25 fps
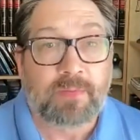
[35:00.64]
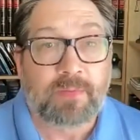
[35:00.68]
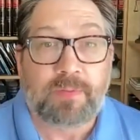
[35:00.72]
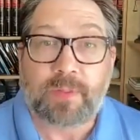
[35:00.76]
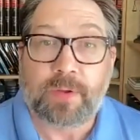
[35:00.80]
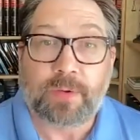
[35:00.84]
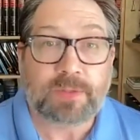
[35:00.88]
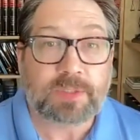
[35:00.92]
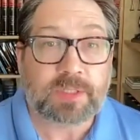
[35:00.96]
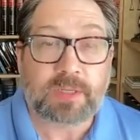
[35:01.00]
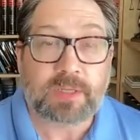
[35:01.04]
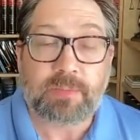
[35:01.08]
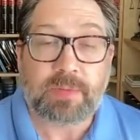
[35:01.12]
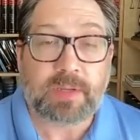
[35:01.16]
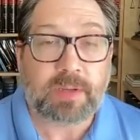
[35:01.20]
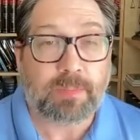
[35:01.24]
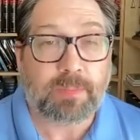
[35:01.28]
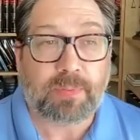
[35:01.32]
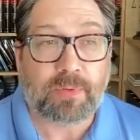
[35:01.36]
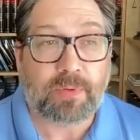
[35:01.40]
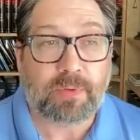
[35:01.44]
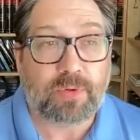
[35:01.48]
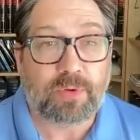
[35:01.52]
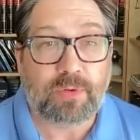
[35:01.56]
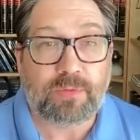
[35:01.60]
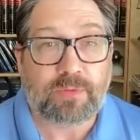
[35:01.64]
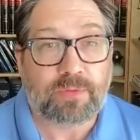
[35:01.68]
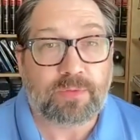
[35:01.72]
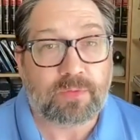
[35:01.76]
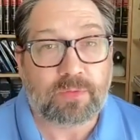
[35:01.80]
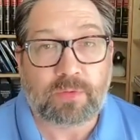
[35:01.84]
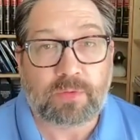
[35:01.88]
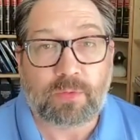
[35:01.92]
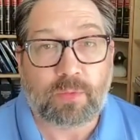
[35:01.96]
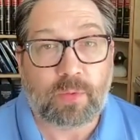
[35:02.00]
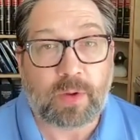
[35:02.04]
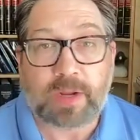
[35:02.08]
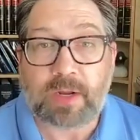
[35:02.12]
Those can be approved
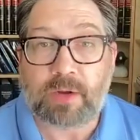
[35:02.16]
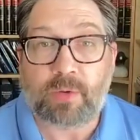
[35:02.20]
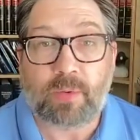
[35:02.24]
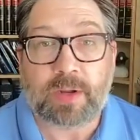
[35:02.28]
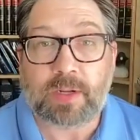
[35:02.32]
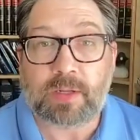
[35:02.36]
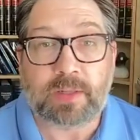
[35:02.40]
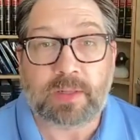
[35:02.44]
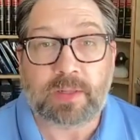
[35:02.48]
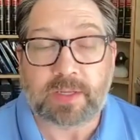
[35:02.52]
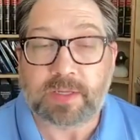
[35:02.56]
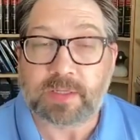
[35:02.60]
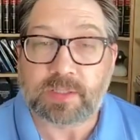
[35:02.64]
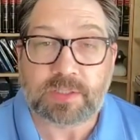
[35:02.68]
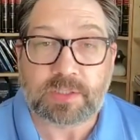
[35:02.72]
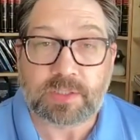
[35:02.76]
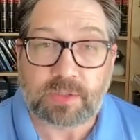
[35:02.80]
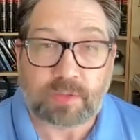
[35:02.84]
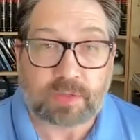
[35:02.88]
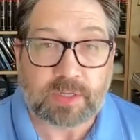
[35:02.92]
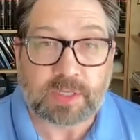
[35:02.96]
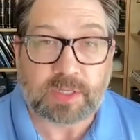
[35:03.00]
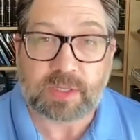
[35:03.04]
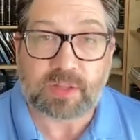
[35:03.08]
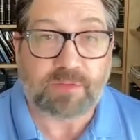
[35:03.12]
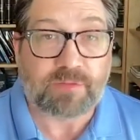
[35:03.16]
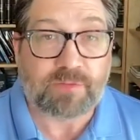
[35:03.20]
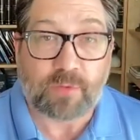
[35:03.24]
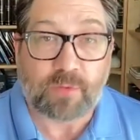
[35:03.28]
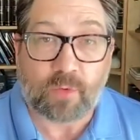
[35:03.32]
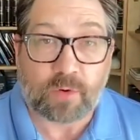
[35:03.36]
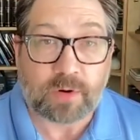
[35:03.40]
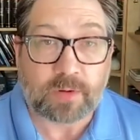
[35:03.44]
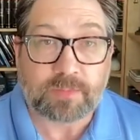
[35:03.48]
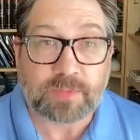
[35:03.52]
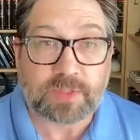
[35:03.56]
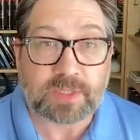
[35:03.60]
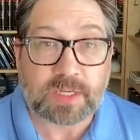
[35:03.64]
quite quickly. You get the
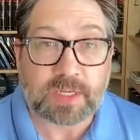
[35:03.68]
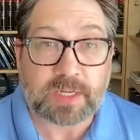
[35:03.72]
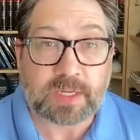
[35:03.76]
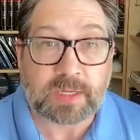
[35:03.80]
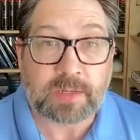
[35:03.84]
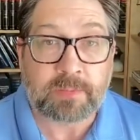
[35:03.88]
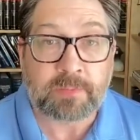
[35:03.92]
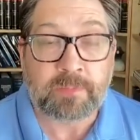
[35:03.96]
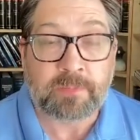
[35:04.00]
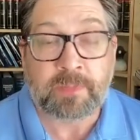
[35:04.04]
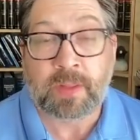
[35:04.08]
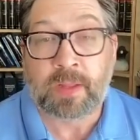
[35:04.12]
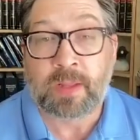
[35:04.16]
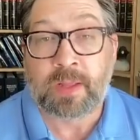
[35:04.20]
forms in,